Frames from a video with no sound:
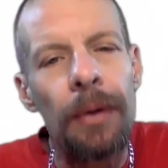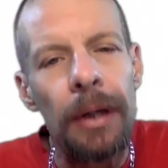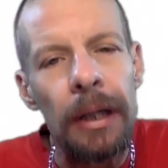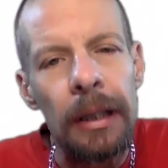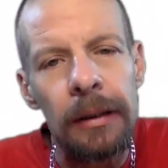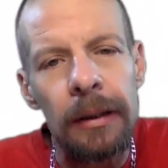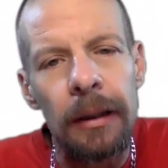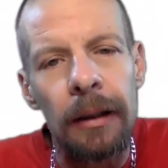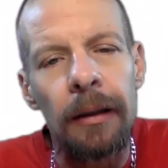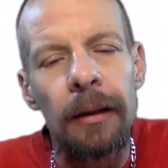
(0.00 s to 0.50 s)

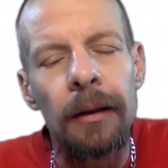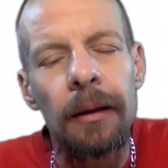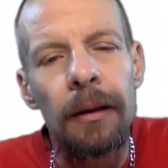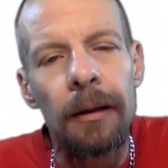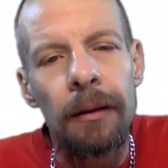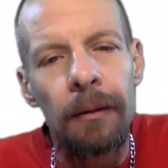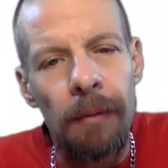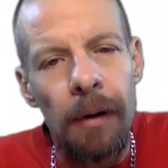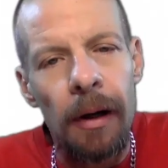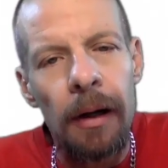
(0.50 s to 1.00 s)
easy,
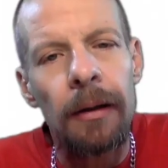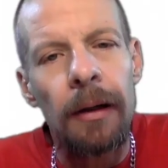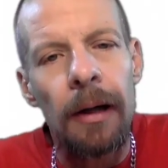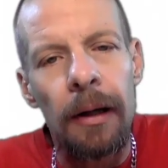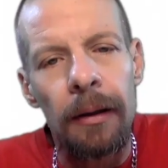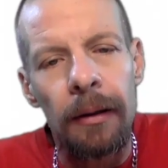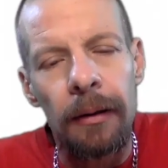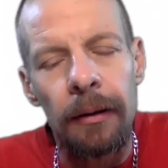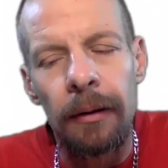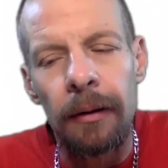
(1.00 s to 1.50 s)
right?
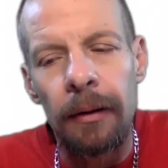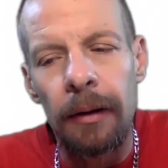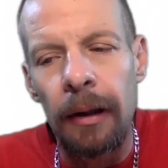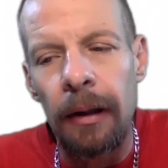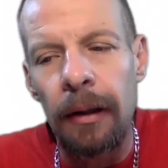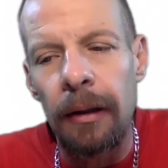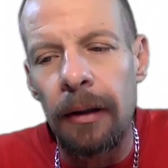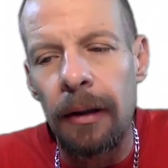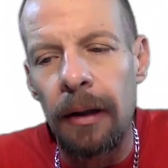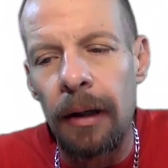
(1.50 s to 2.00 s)
Like,
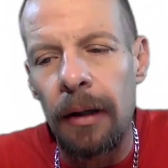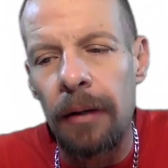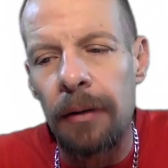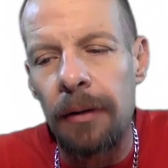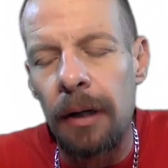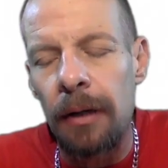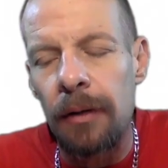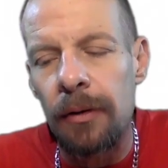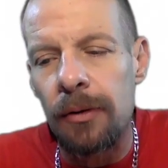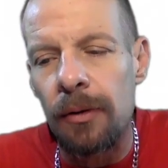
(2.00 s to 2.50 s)

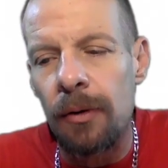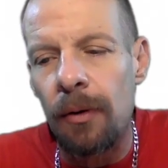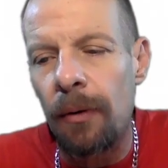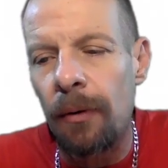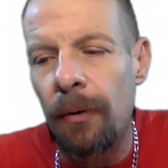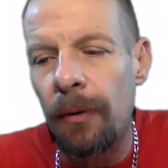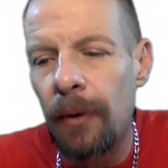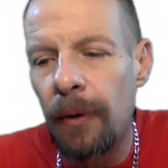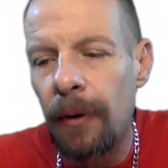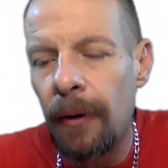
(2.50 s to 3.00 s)

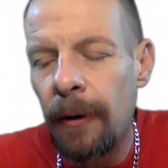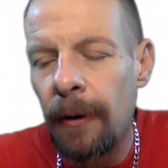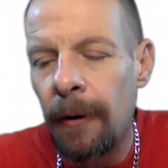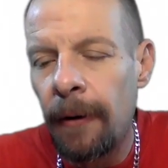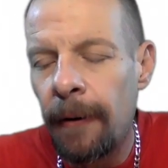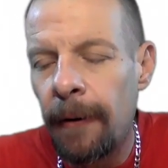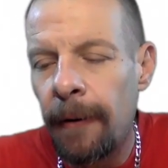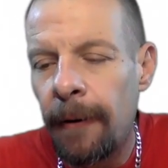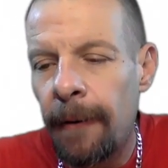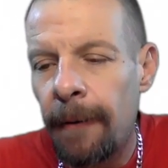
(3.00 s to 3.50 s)
so
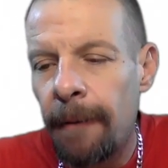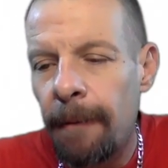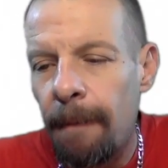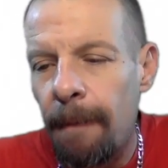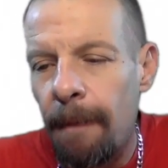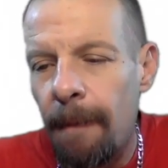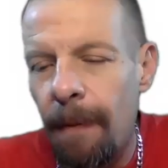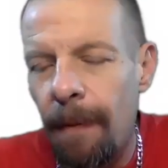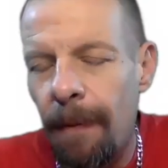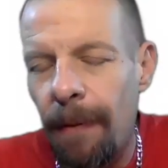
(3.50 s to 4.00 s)

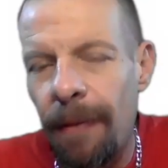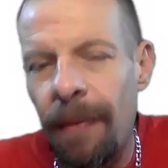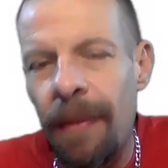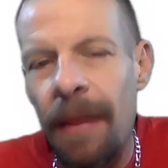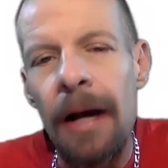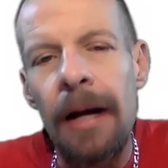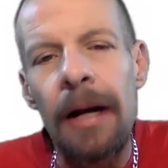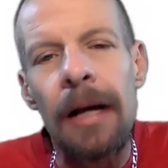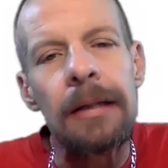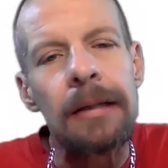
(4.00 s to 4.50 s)

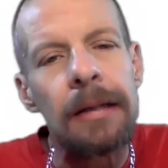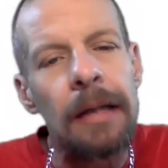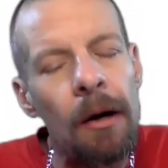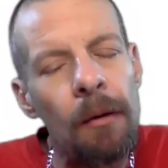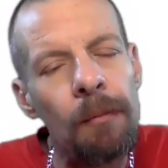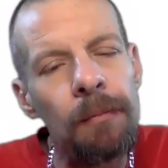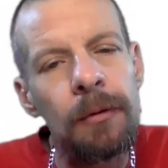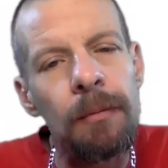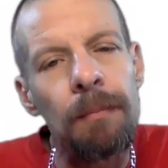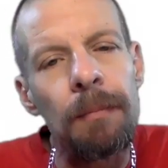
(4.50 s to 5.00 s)
that has
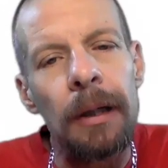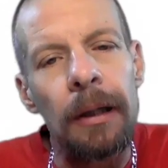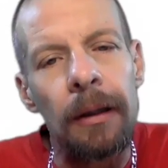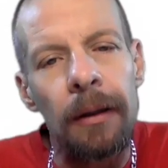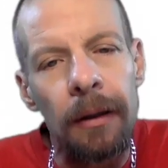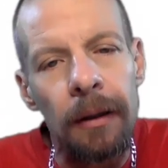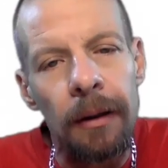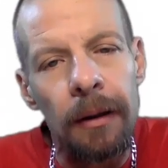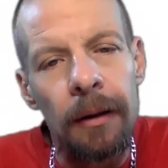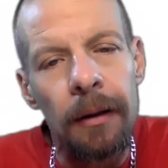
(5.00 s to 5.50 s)
helped me,
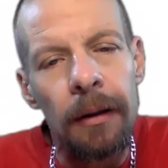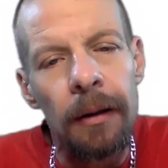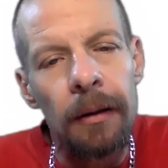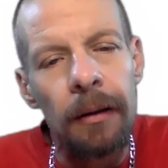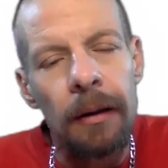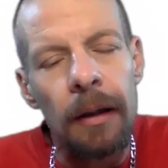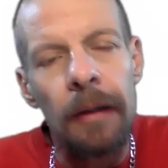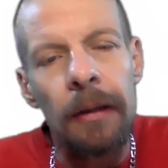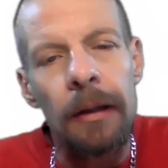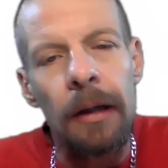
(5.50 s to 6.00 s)

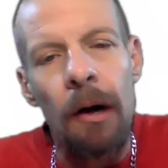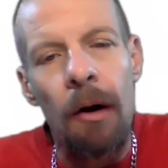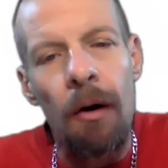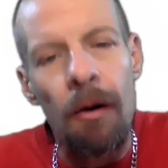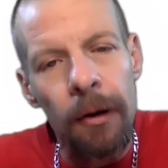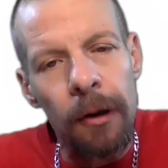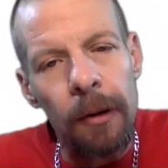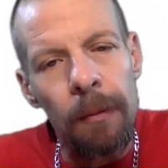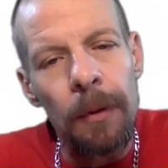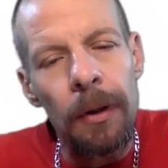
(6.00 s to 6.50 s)
that
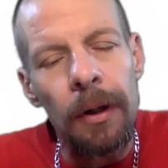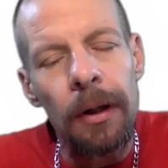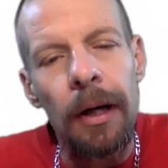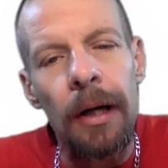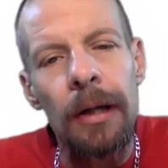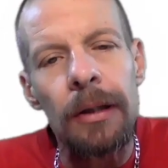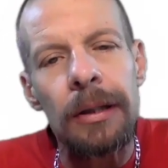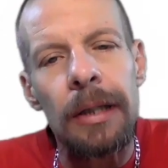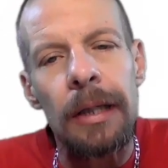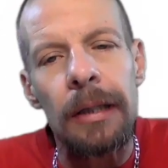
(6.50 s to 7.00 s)
our
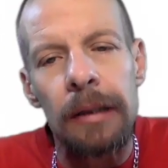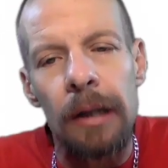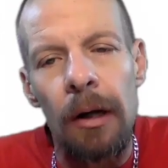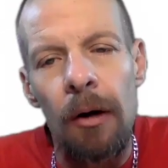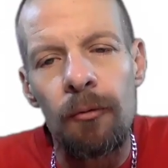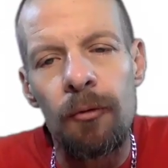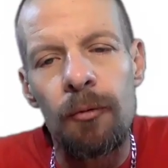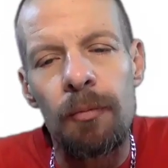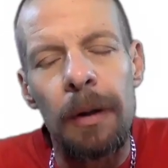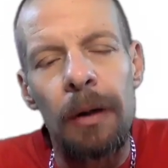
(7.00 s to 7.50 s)
communication has
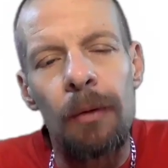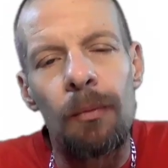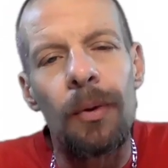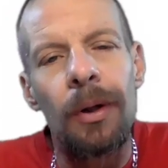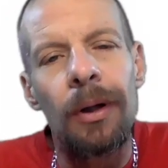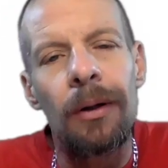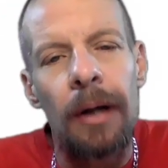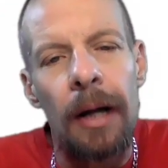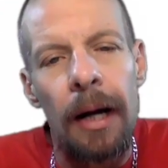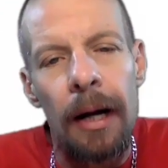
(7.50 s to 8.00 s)
helped me
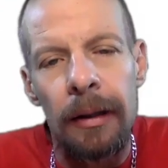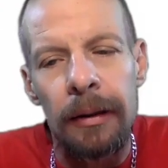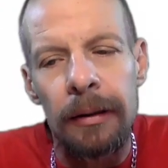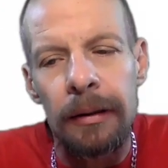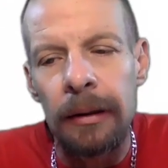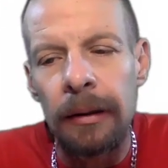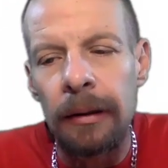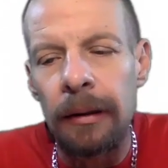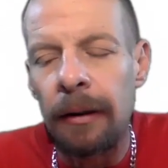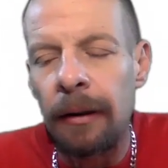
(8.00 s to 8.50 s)

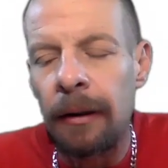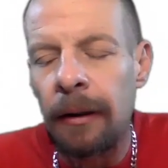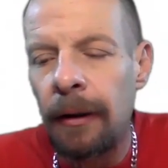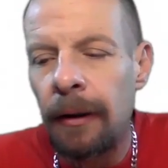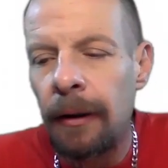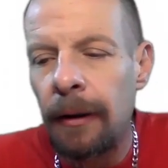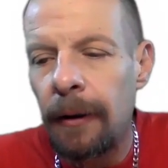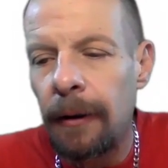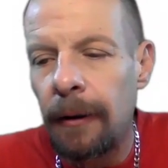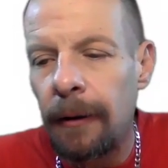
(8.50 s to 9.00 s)
realize
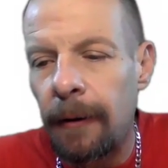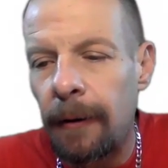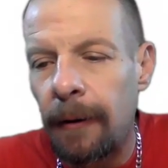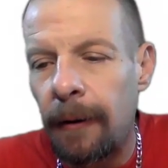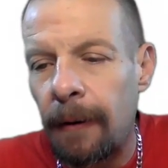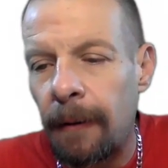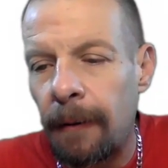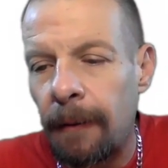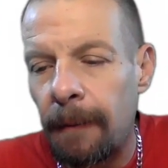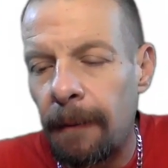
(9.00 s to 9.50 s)

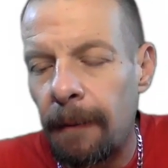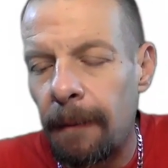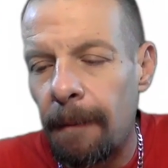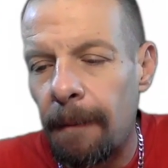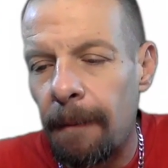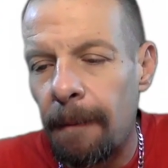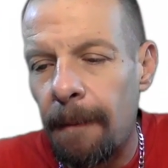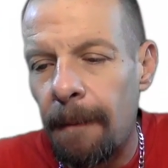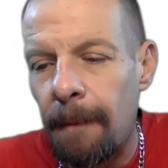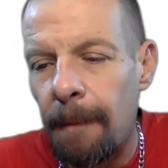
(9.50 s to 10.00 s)
I
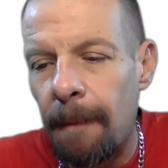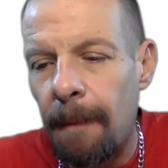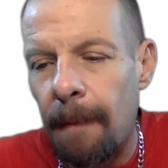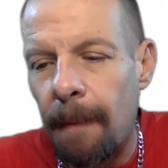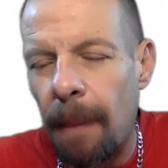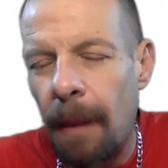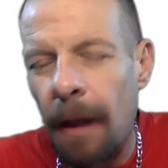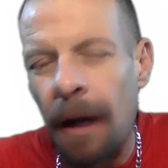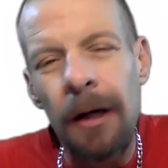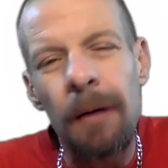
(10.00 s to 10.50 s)

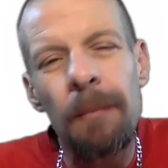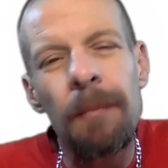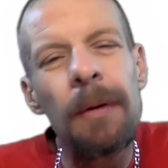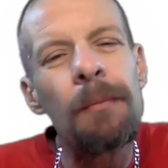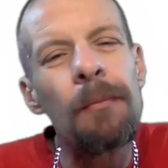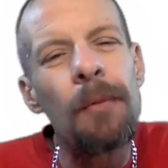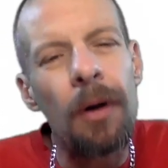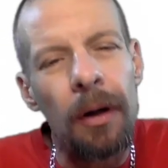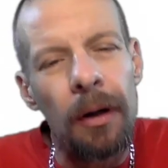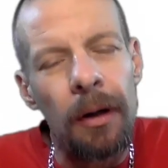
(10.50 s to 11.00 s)
could be
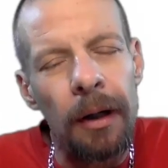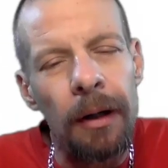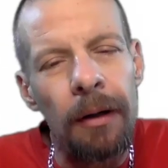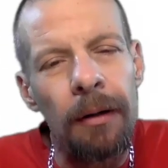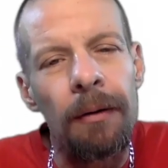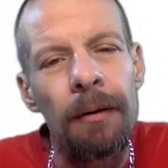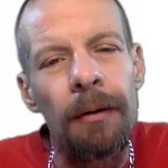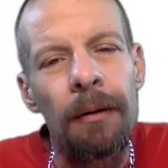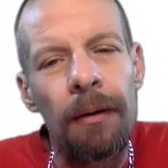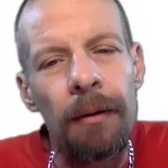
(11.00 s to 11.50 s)
more
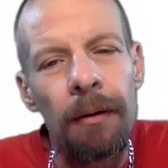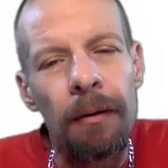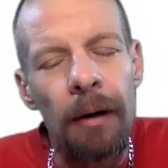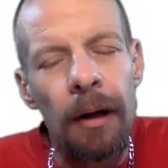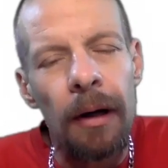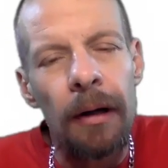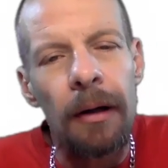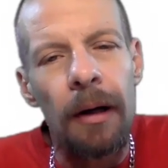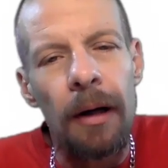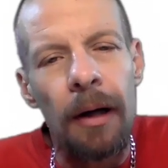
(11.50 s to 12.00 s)
clear.
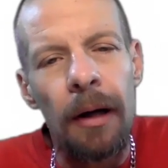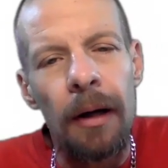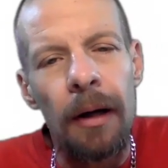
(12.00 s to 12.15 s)
And